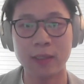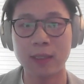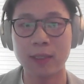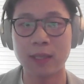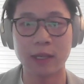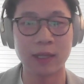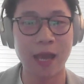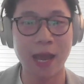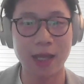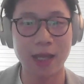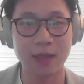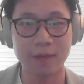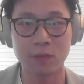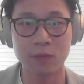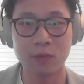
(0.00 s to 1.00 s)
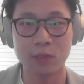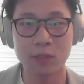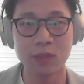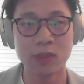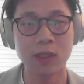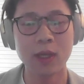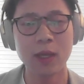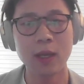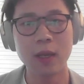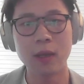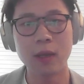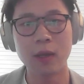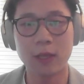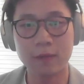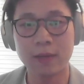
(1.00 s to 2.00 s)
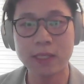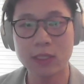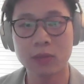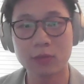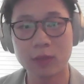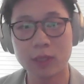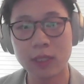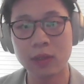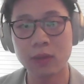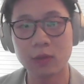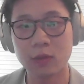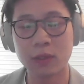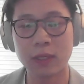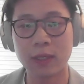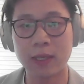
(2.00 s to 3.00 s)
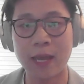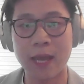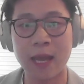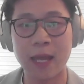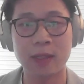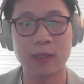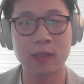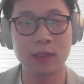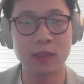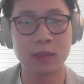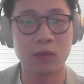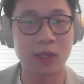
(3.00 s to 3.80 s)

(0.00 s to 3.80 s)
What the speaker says: Any active users? Are investors really looking at